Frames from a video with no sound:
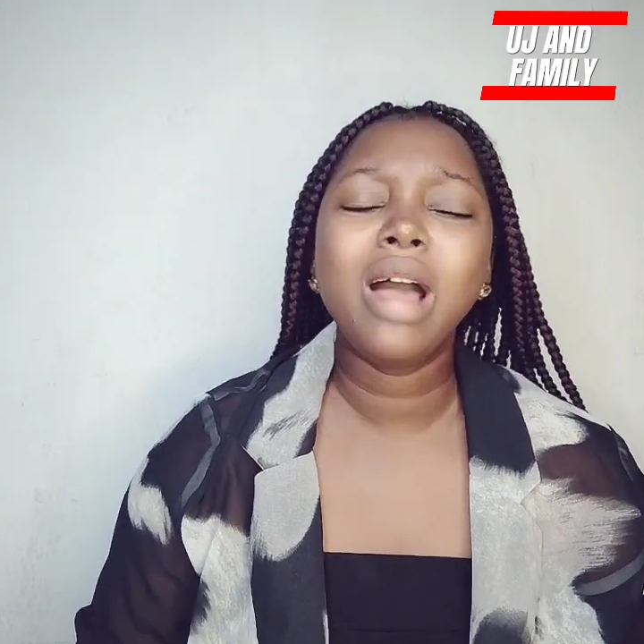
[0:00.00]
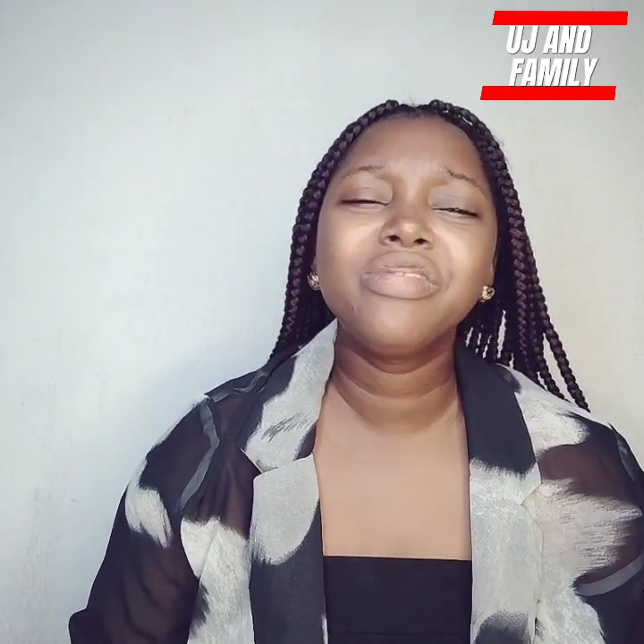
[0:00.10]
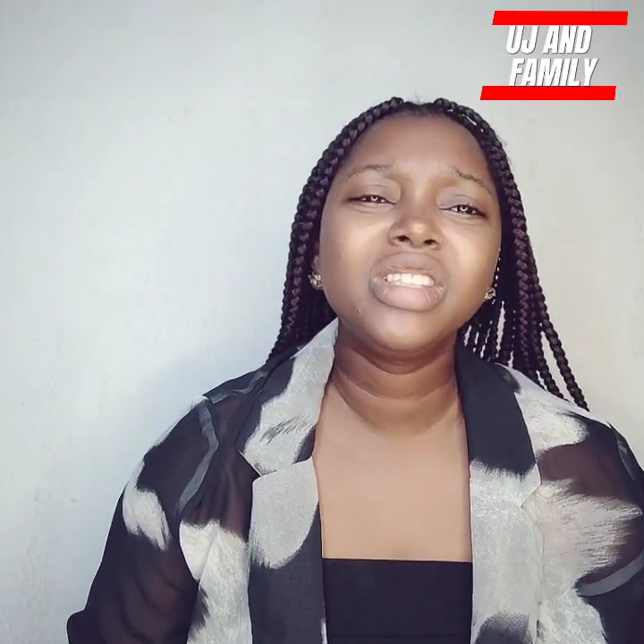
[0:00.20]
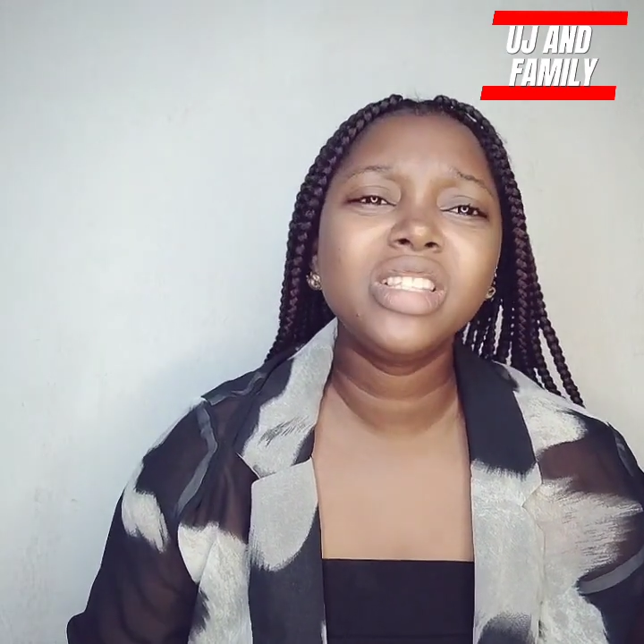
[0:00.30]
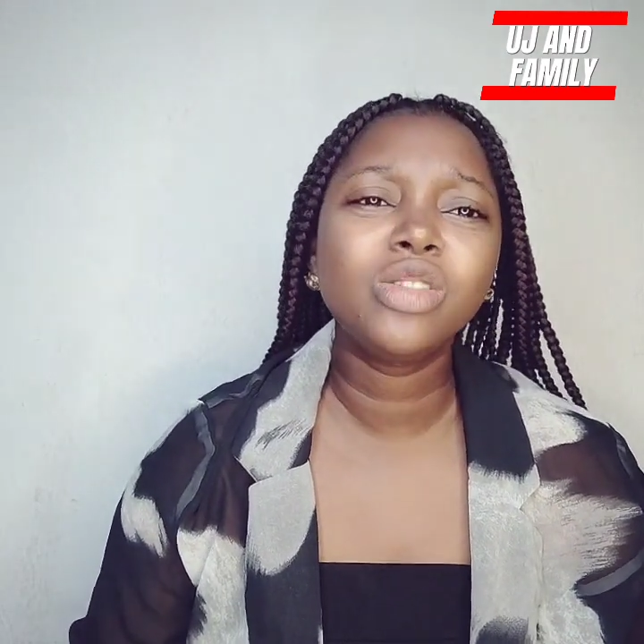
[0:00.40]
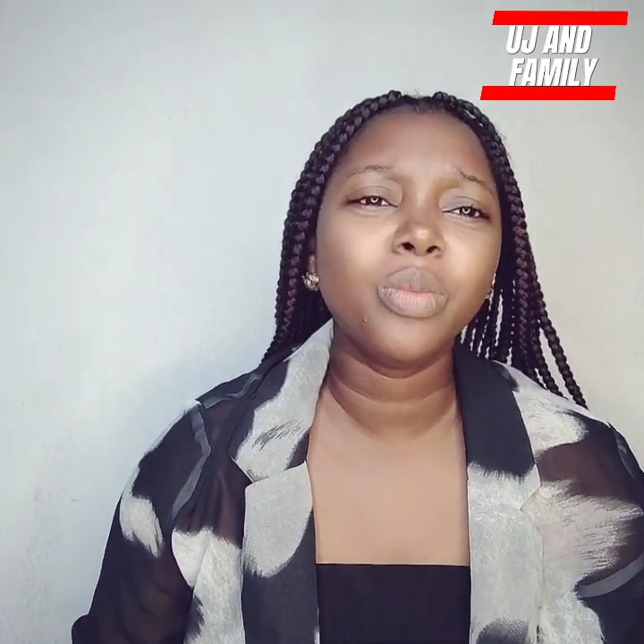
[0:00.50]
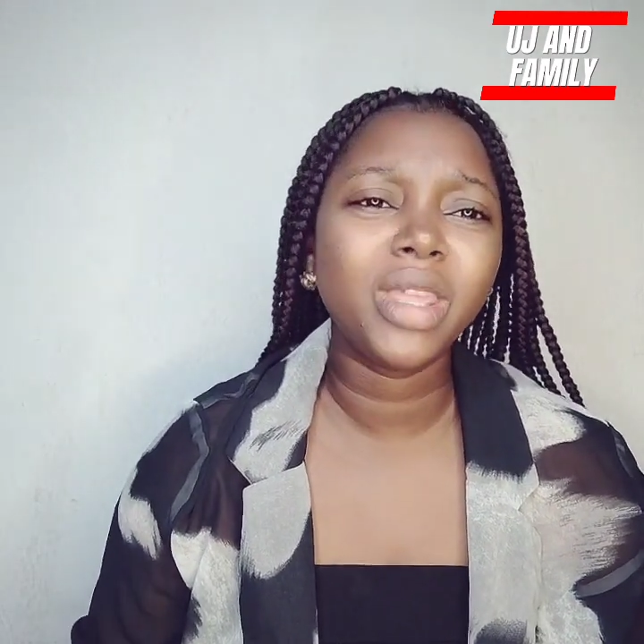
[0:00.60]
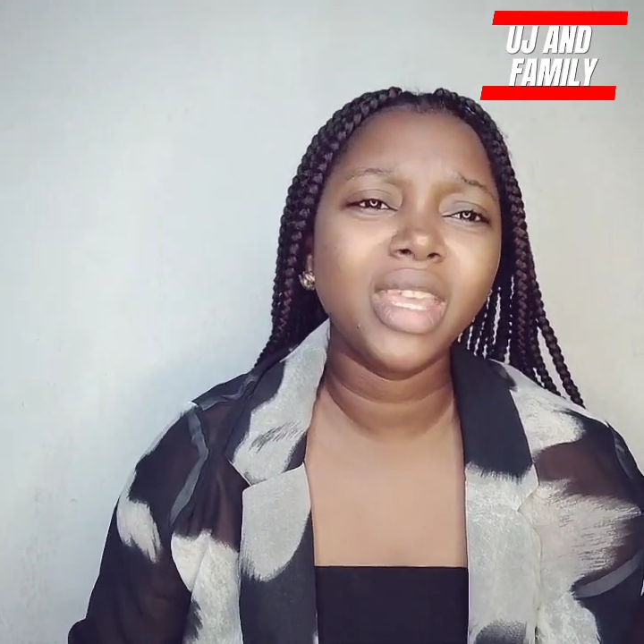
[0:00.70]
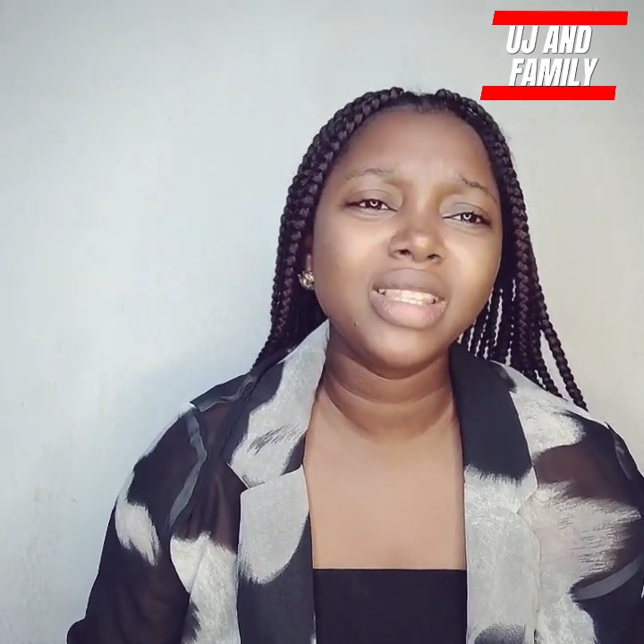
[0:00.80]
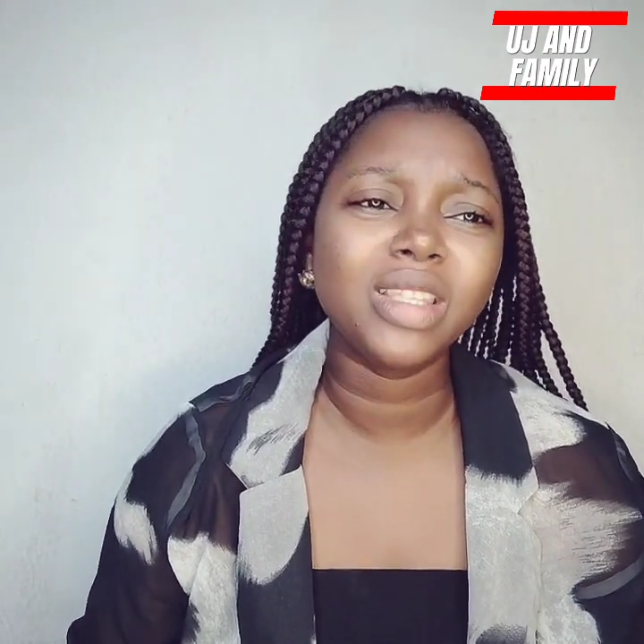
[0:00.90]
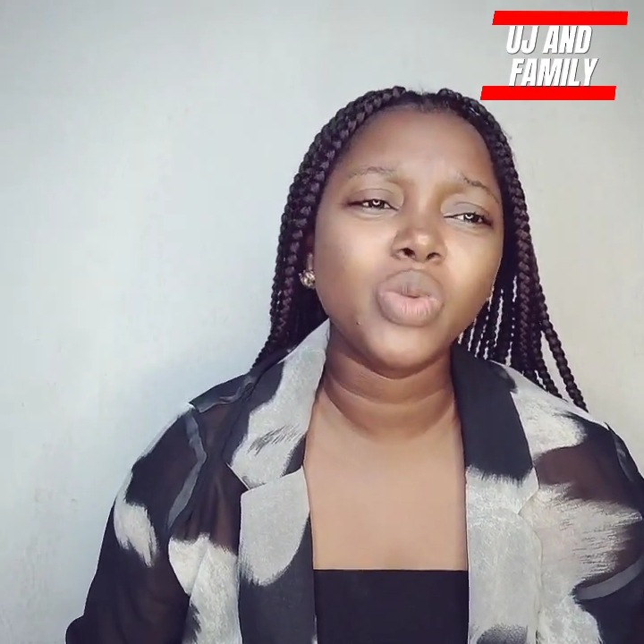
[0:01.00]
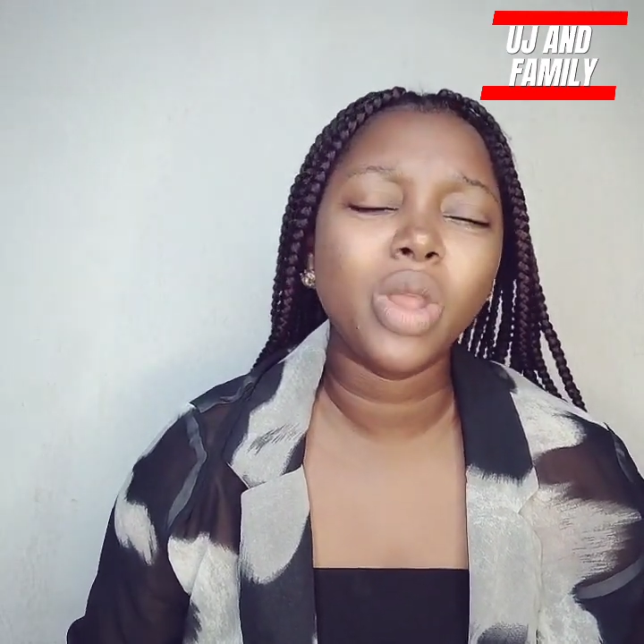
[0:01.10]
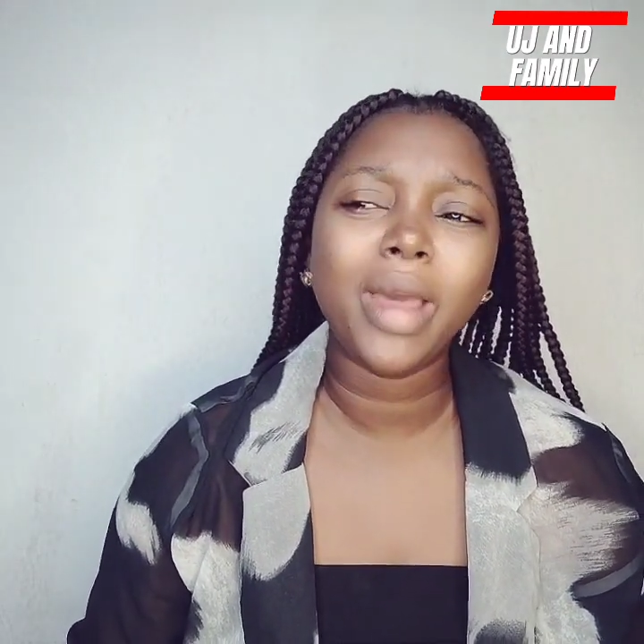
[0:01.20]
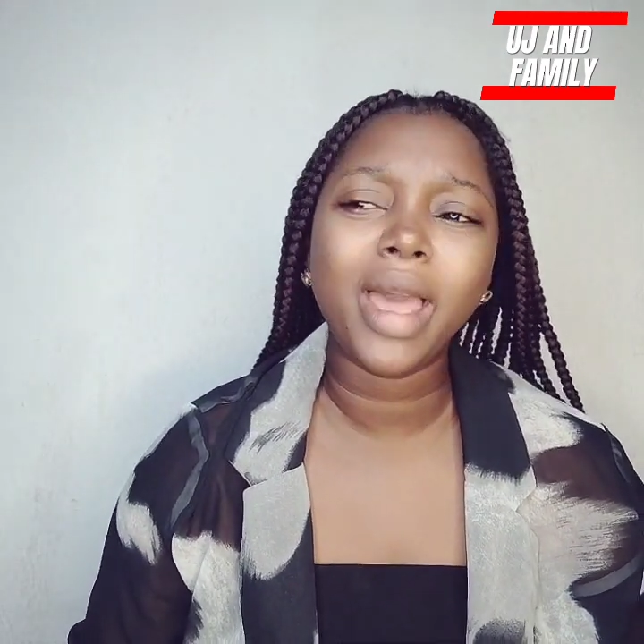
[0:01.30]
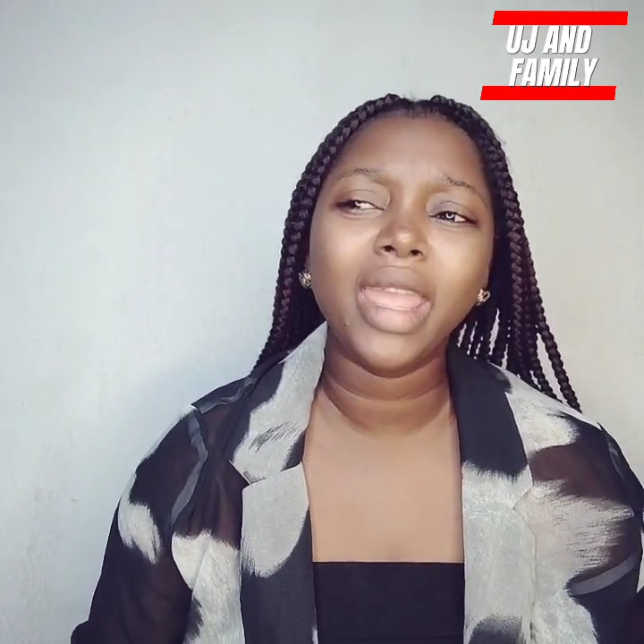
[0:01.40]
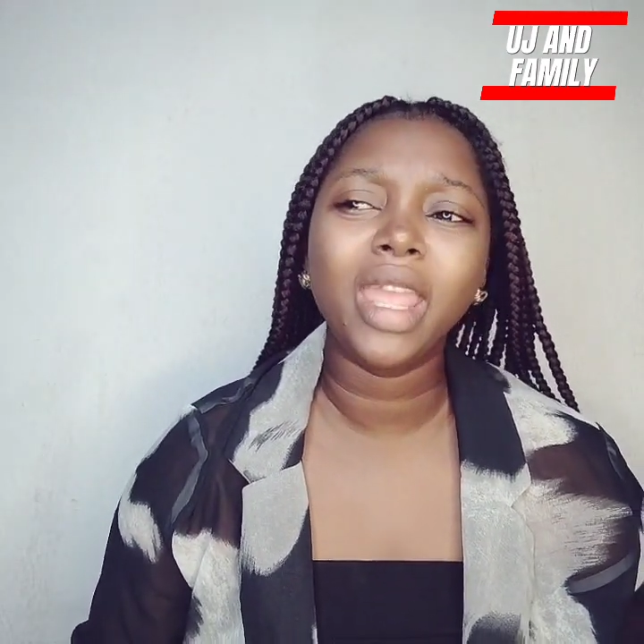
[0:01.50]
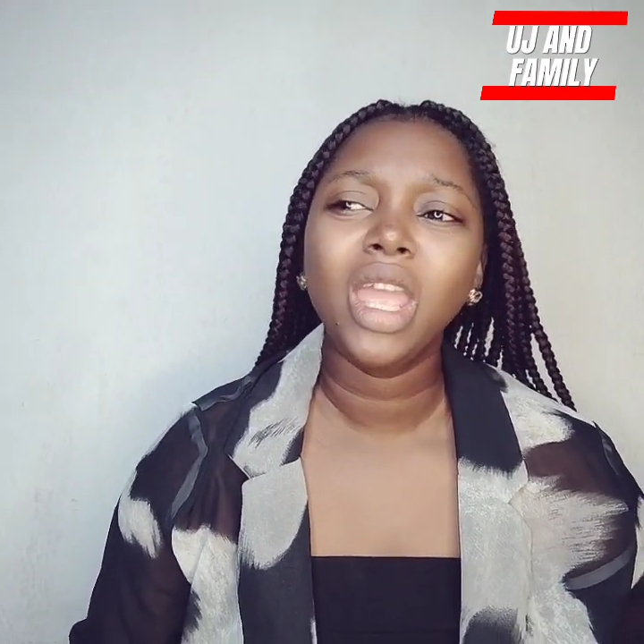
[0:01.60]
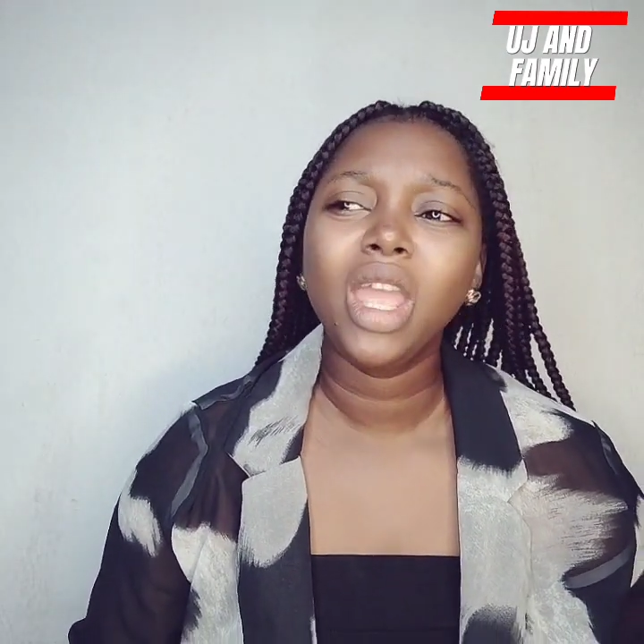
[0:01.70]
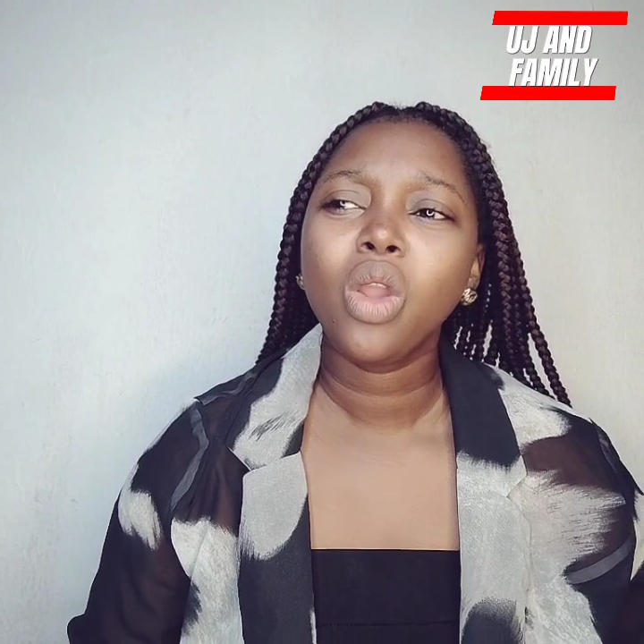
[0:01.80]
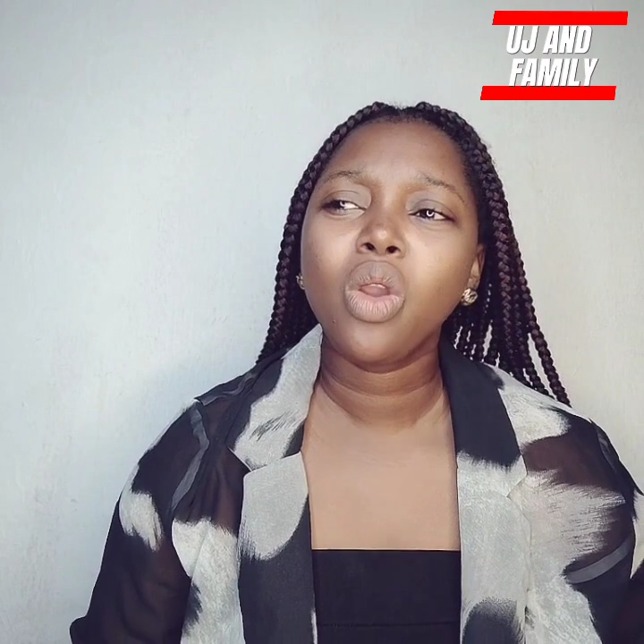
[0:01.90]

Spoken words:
I've seen some cases whereby